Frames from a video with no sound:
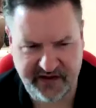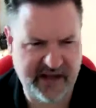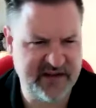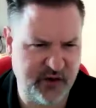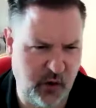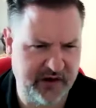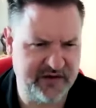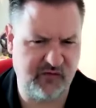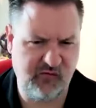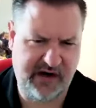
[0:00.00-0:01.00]
think it's annoying
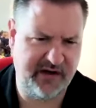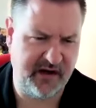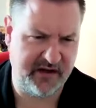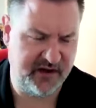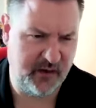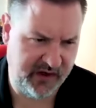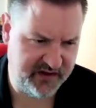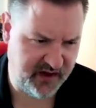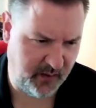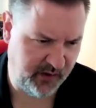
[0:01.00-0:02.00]
to read, doesn't it, when
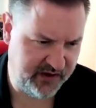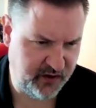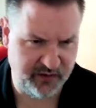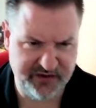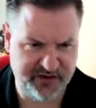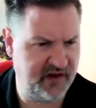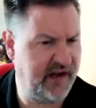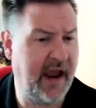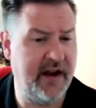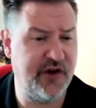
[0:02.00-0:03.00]
someone is
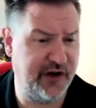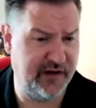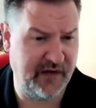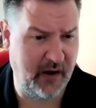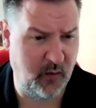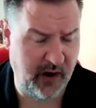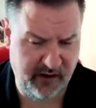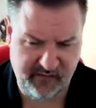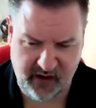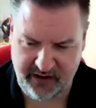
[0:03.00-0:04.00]
constantly hedging in that way
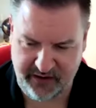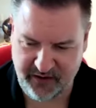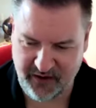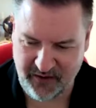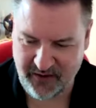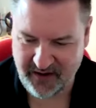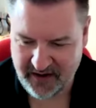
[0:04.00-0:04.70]
of like, you know,